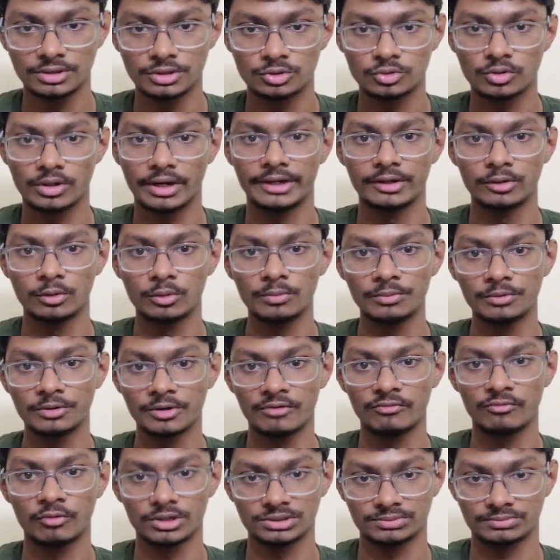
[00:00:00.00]
So I hope you
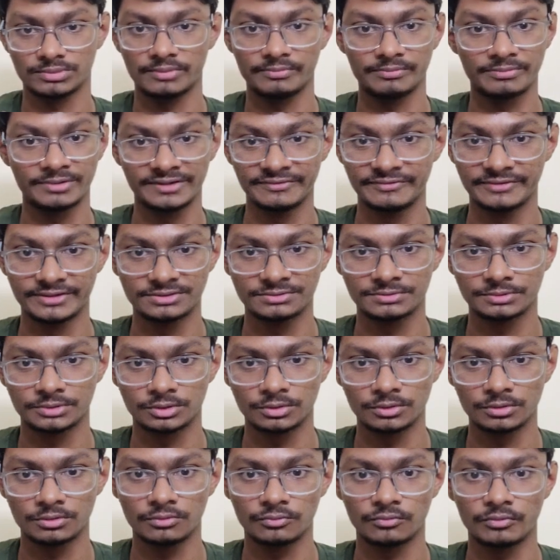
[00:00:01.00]
have watched my previous
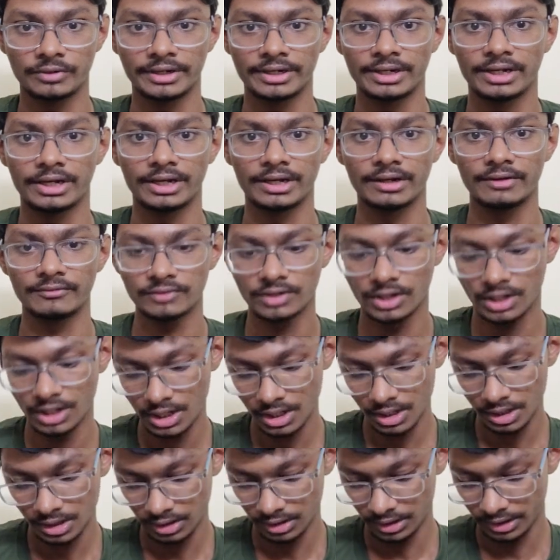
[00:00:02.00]
video where I have
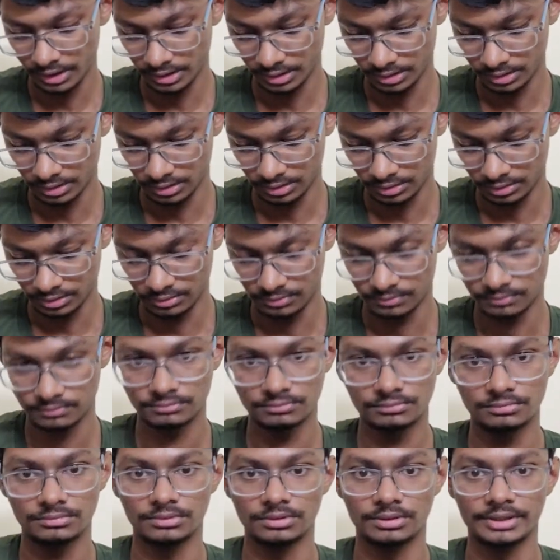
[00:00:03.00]
like uh,
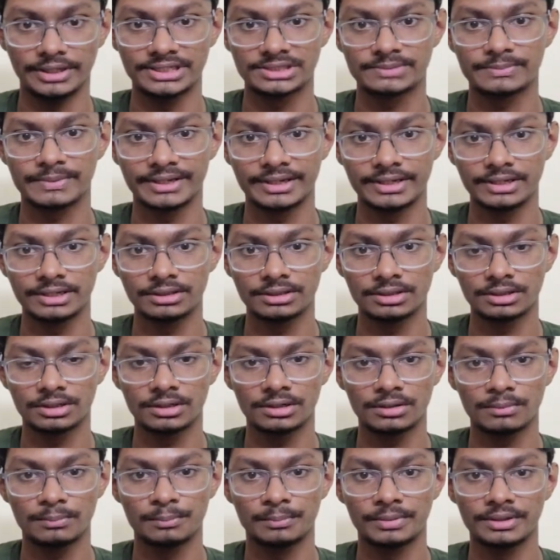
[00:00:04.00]
explained the
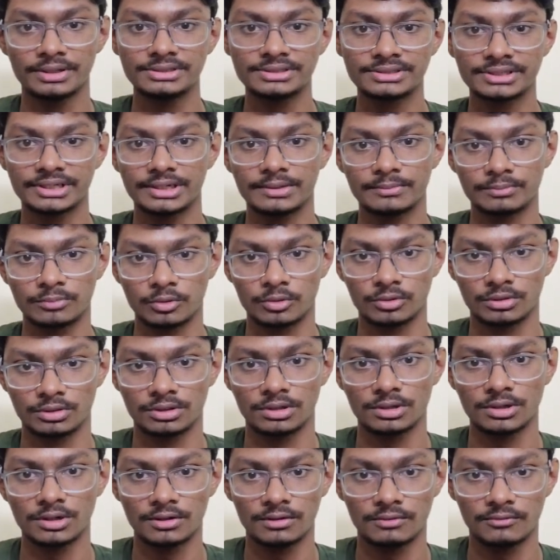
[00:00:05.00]
pulse input
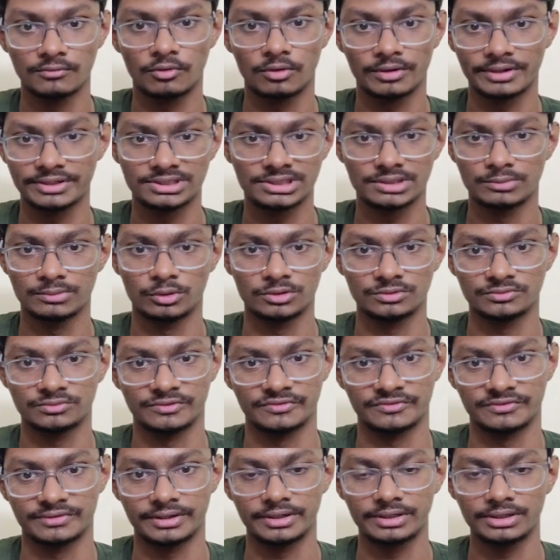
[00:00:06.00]
for a C M O S
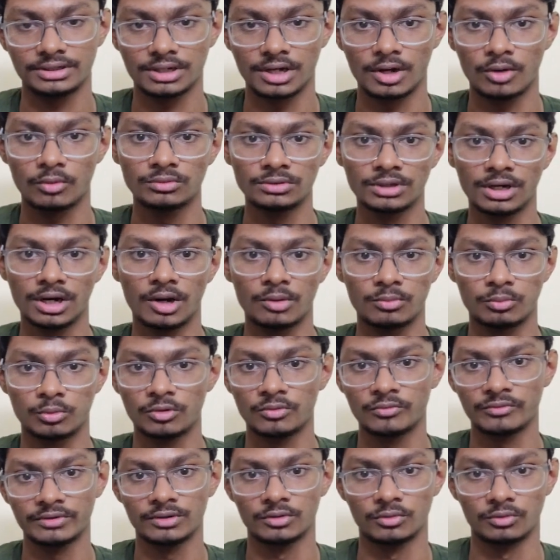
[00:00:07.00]
buffer, right? How the
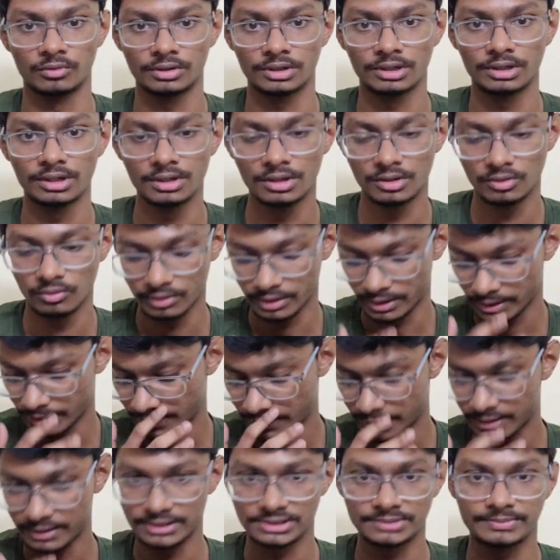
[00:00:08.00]
output will look, okay,
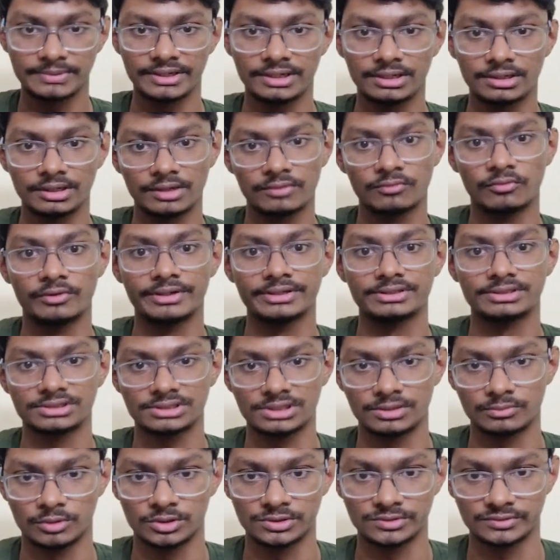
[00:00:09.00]
and explain like what is a
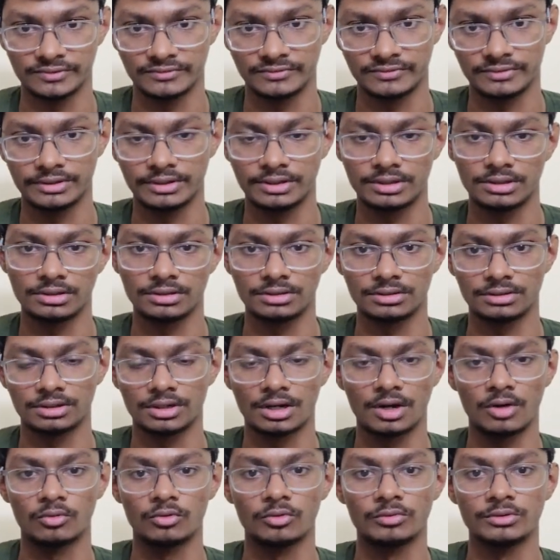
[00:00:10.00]
C M O S buffer and
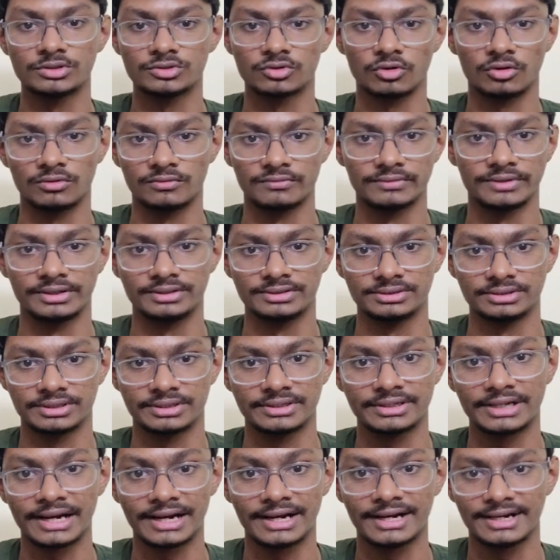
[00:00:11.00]
how do we solve that
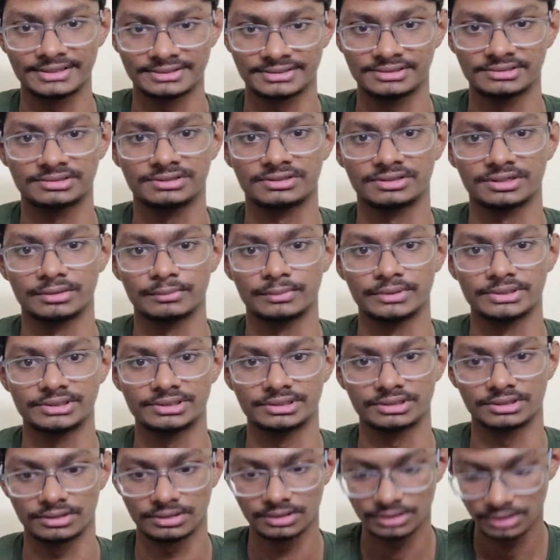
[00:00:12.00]
circuit, analyze the circuit
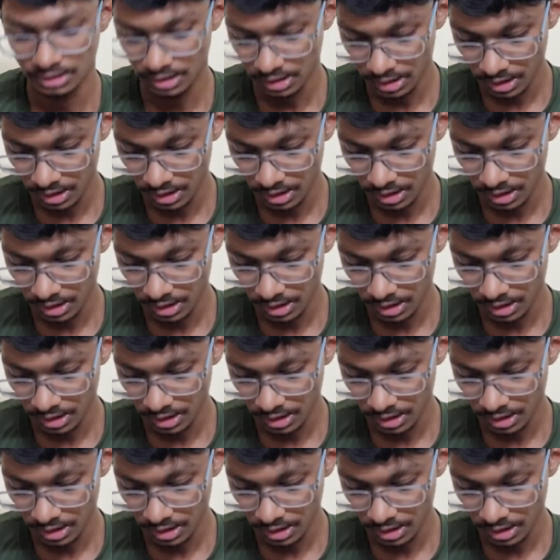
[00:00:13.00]
basically.